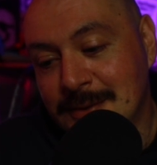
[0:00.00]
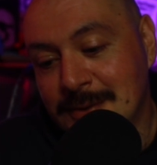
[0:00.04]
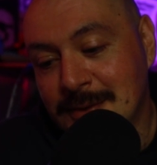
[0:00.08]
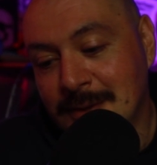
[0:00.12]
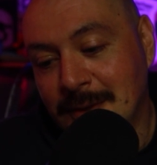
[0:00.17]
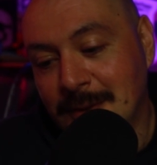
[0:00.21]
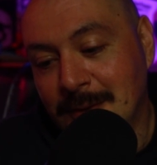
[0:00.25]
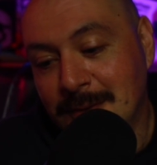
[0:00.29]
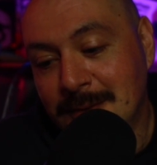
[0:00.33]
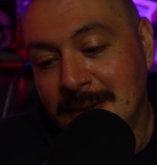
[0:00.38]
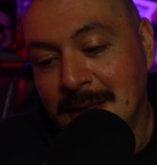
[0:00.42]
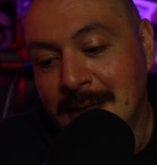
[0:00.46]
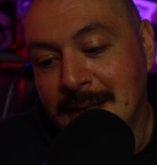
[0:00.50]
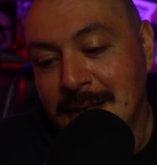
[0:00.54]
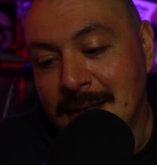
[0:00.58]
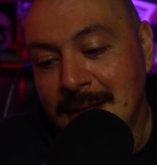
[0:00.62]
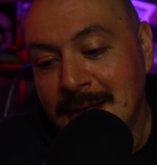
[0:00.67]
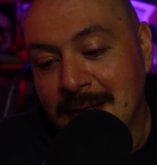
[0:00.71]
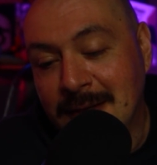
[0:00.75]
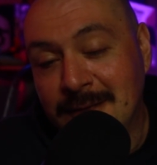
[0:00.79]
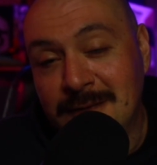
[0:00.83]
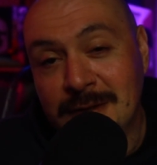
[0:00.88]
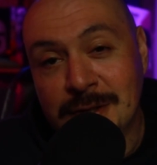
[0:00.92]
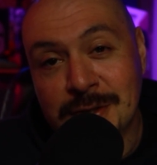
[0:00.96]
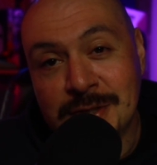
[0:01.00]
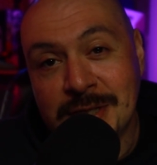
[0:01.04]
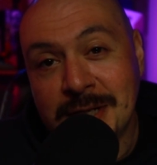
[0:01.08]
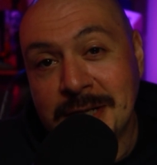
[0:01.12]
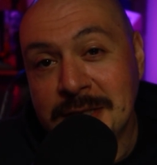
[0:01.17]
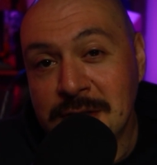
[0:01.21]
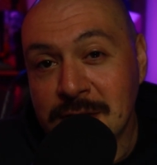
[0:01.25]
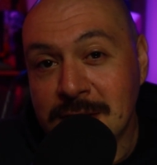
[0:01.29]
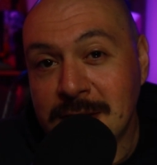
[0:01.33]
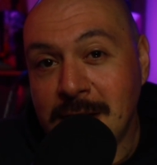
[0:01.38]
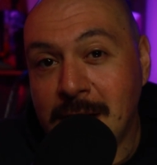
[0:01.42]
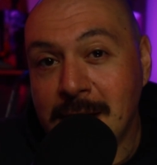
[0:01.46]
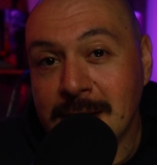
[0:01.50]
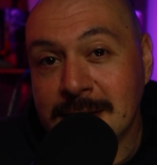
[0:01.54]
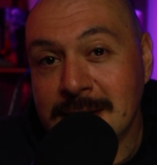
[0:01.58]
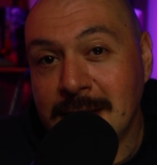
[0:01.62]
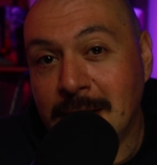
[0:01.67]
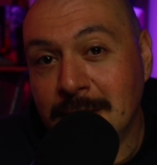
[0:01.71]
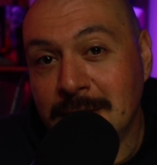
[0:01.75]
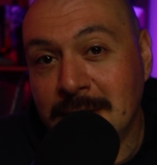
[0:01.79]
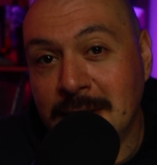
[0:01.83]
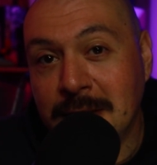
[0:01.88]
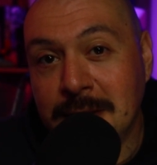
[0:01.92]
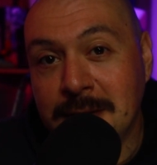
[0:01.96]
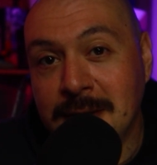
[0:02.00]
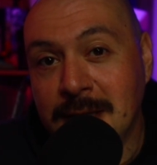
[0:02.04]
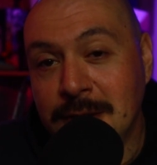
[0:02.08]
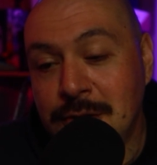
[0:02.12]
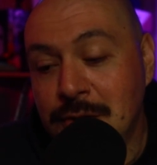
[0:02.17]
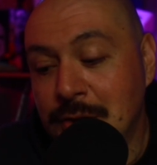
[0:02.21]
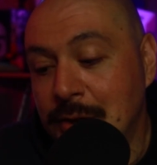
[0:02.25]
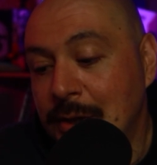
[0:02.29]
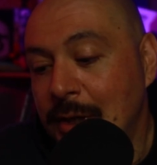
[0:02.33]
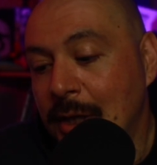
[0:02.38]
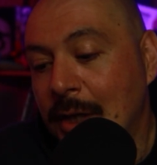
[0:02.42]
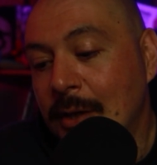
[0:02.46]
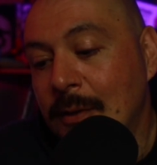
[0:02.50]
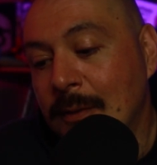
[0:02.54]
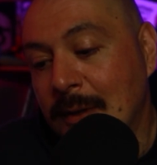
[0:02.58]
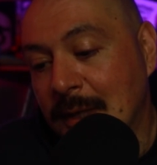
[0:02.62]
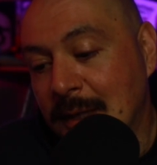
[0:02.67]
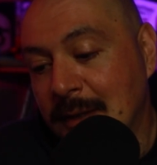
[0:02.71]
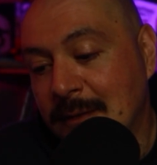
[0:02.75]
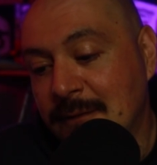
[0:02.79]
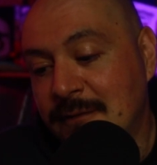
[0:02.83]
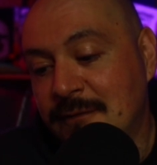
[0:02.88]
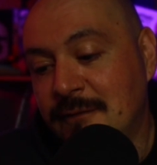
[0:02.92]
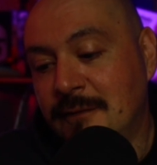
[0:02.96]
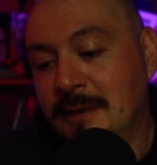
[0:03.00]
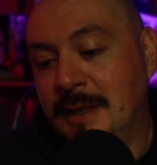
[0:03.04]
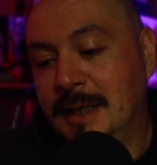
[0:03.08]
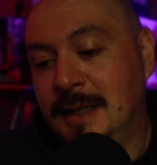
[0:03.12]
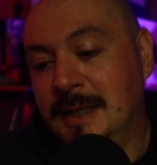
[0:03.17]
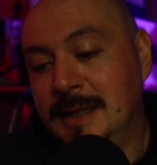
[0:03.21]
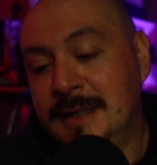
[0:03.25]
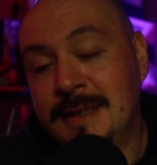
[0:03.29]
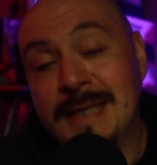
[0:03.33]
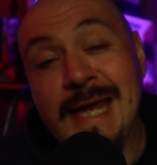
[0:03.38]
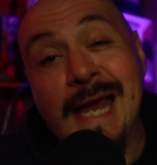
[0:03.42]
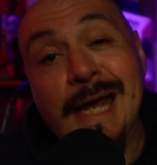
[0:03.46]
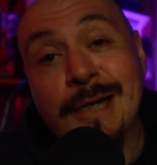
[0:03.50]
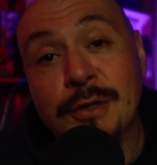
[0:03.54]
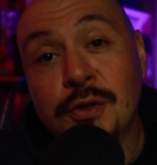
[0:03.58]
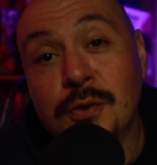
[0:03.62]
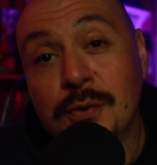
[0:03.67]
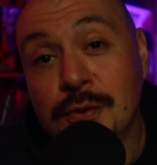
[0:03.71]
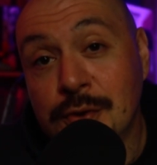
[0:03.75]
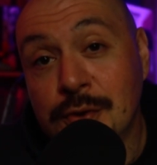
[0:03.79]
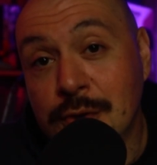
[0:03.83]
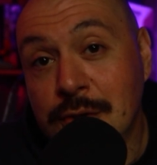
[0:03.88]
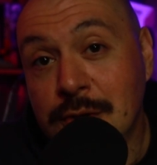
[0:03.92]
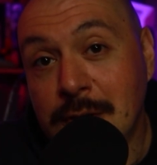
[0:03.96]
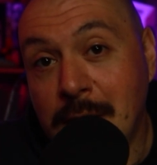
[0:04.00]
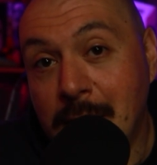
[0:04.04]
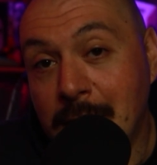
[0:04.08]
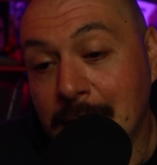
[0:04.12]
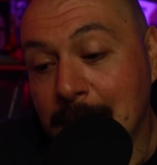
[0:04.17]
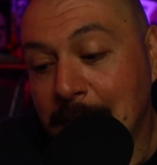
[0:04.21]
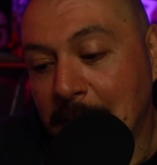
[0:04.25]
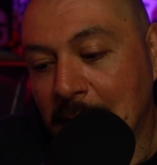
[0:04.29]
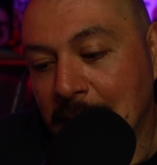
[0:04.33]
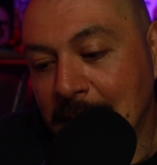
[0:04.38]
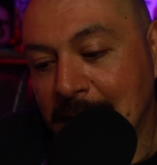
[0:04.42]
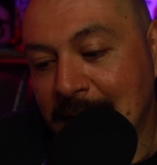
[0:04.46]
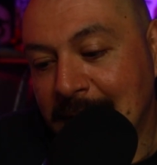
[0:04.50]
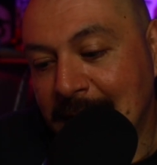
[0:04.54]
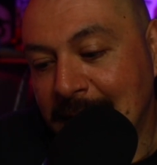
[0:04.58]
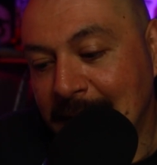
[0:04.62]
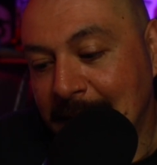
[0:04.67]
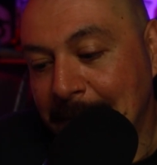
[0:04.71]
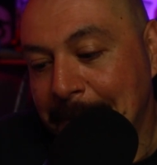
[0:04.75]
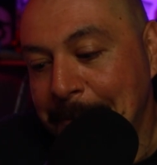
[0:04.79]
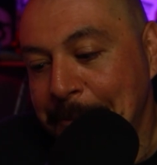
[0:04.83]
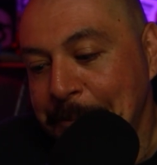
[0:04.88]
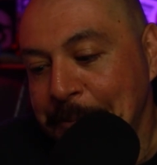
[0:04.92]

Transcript: So if there's any stocks out there that you know of uh, in the actual stock market,